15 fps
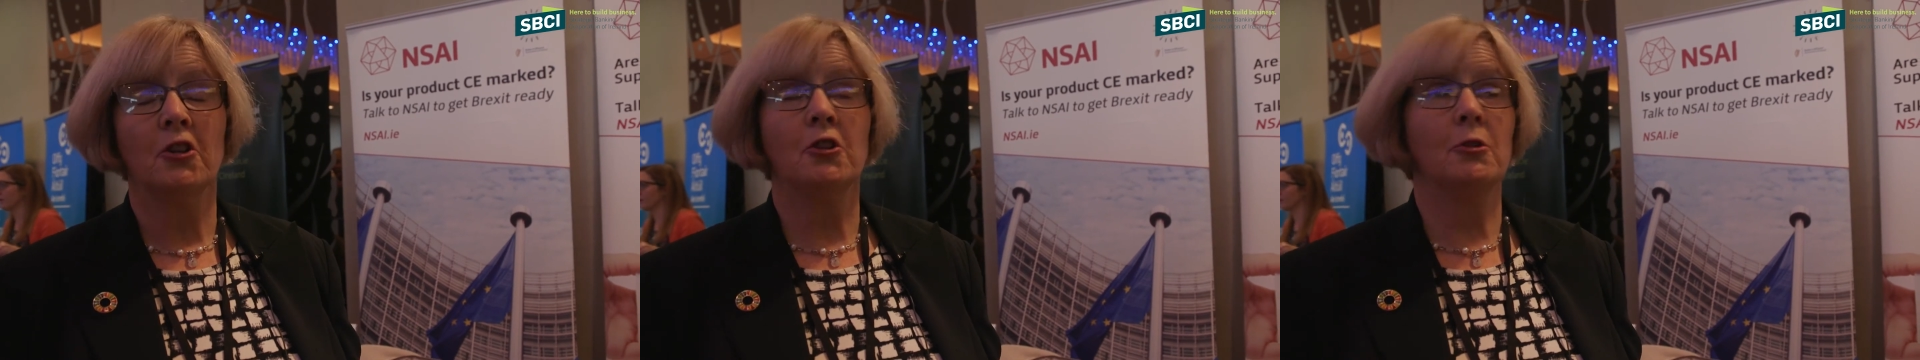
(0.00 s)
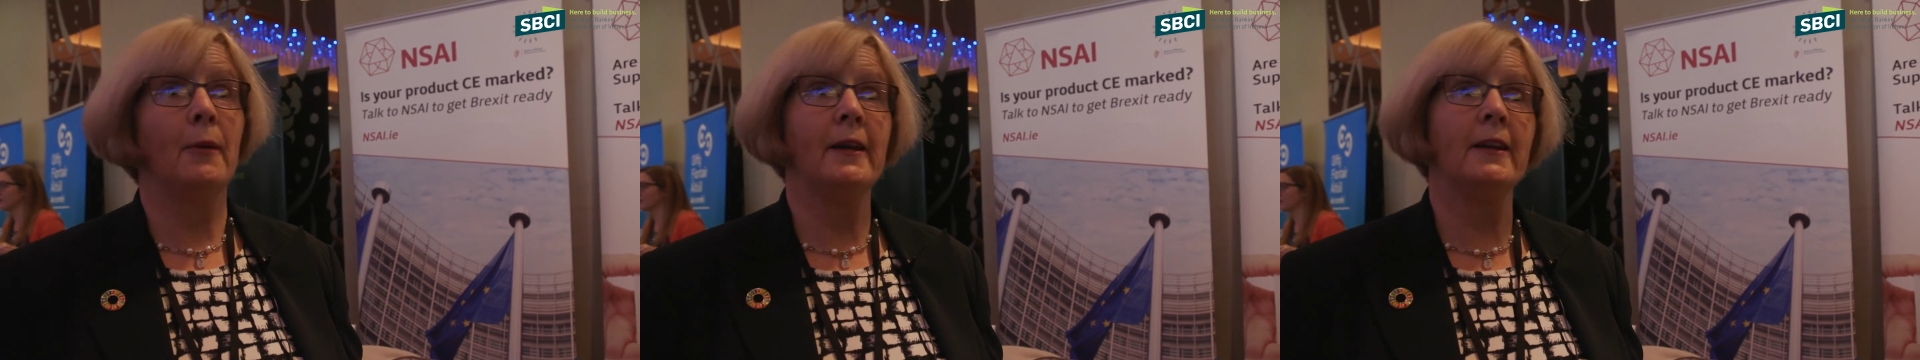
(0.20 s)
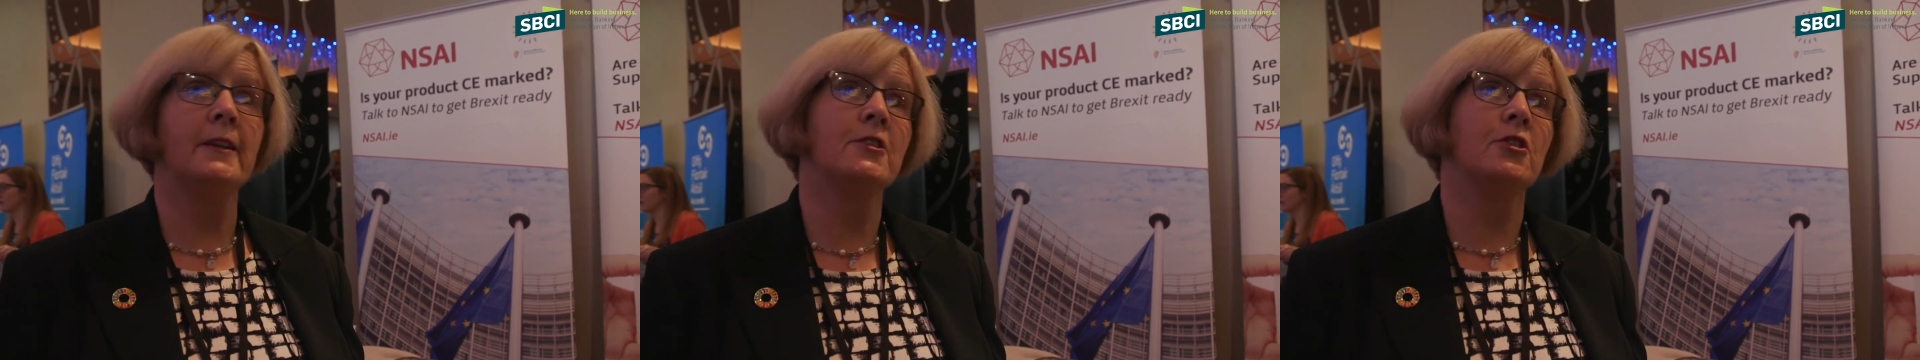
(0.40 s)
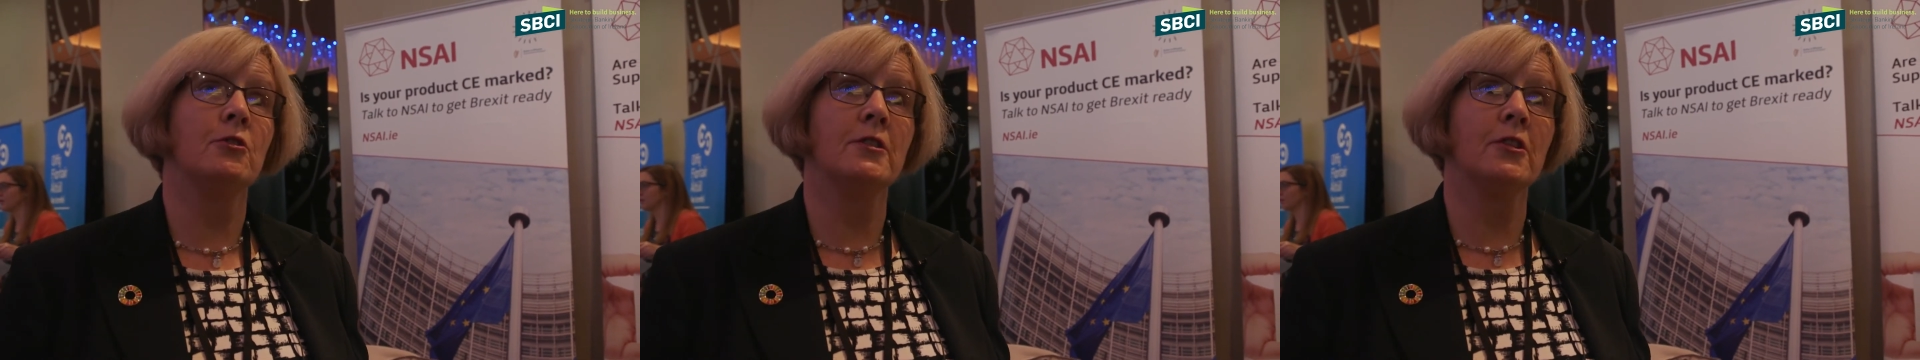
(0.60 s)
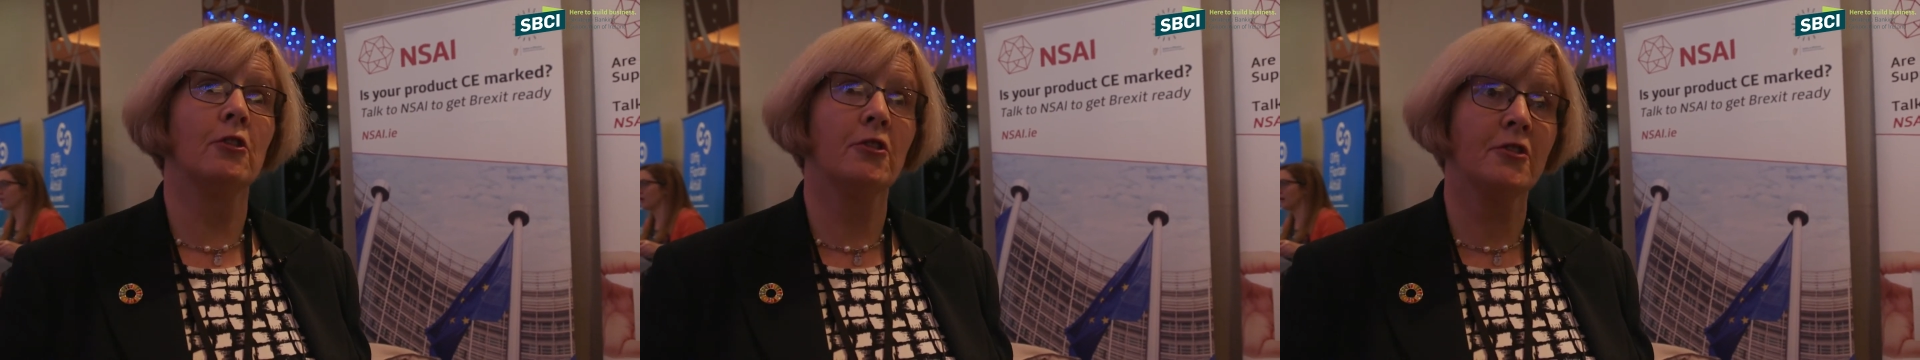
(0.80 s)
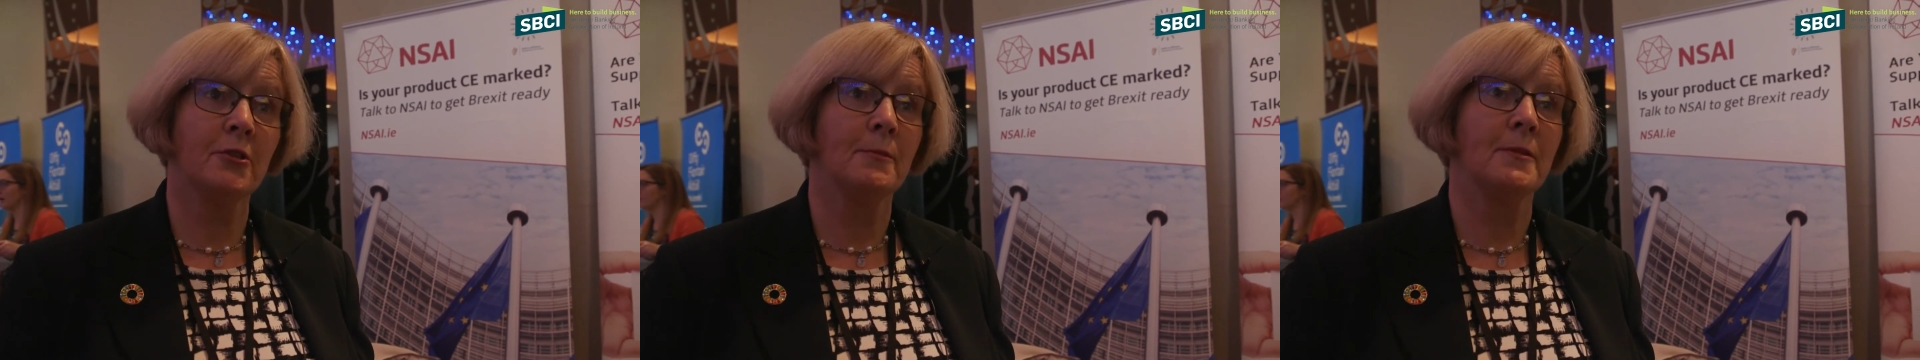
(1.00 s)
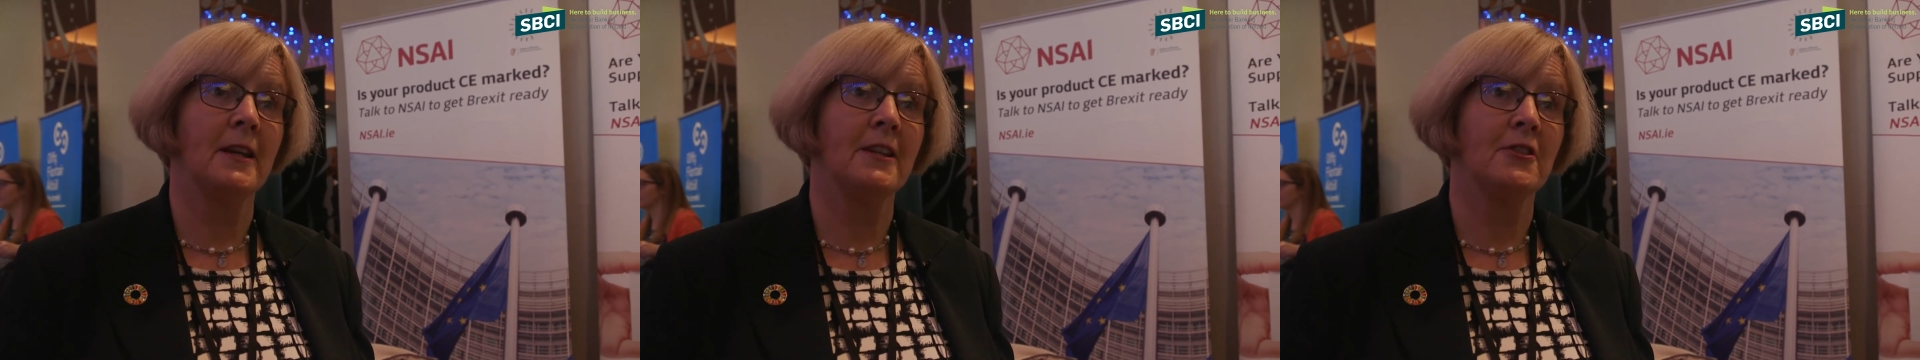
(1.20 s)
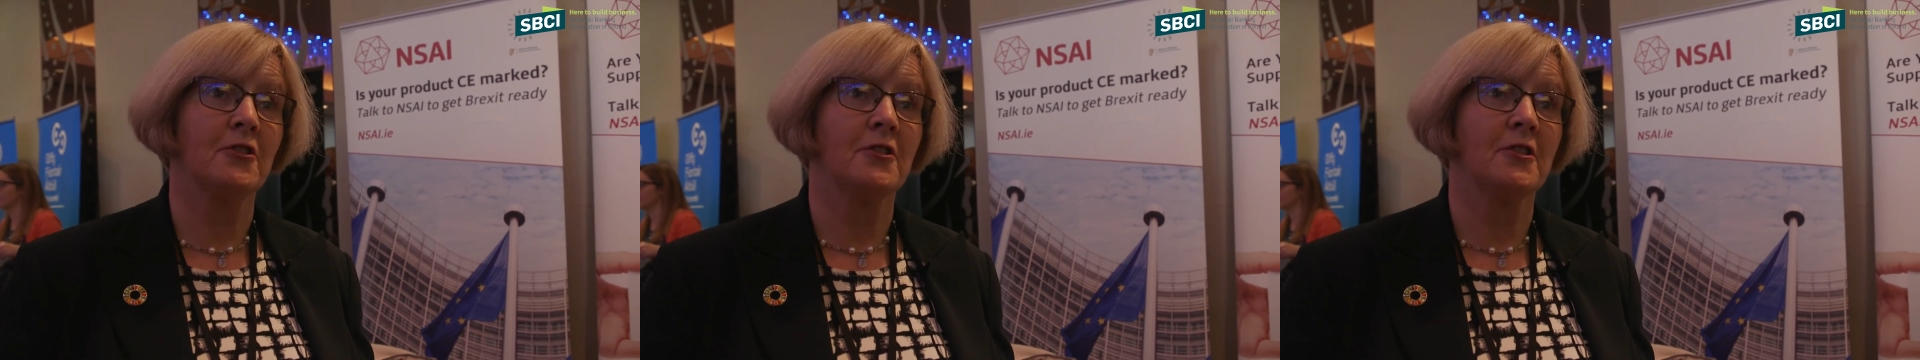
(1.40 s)
you may need to use a customs
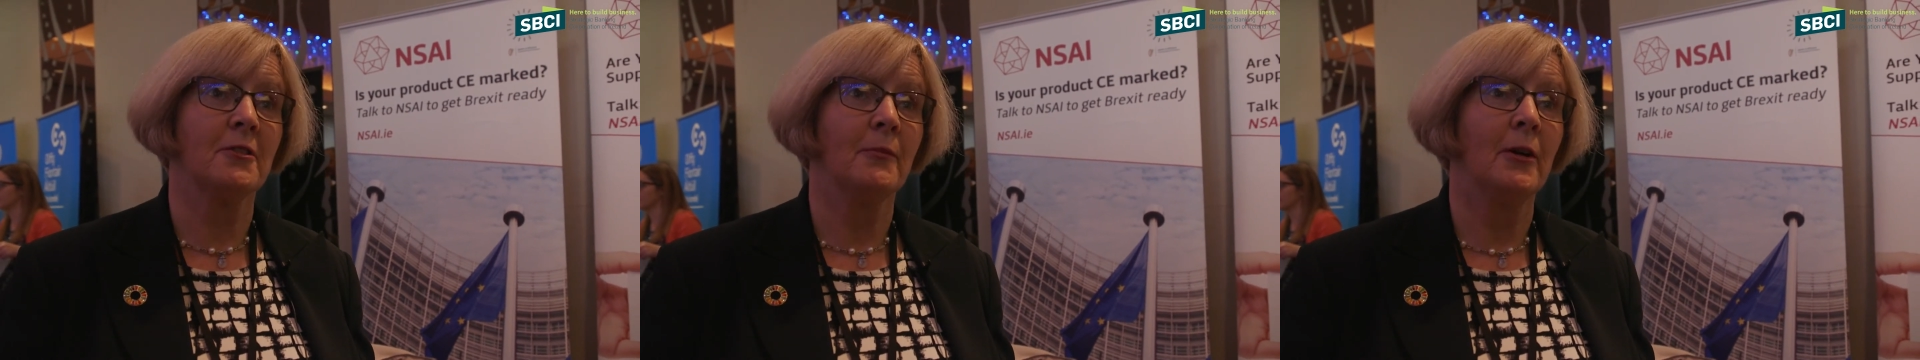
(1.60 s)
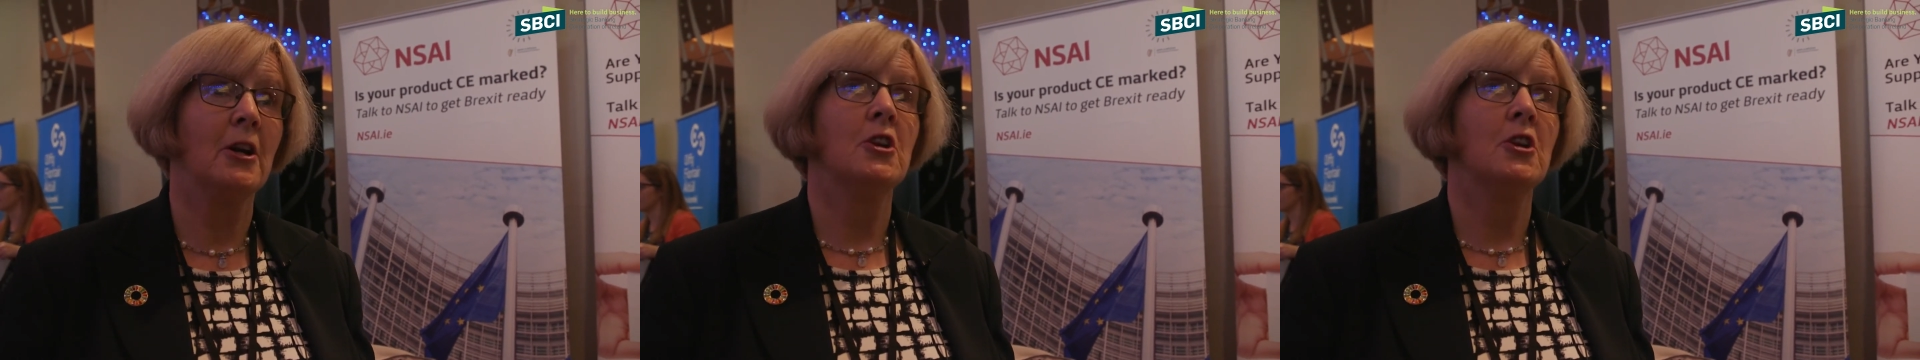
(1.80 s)
agent.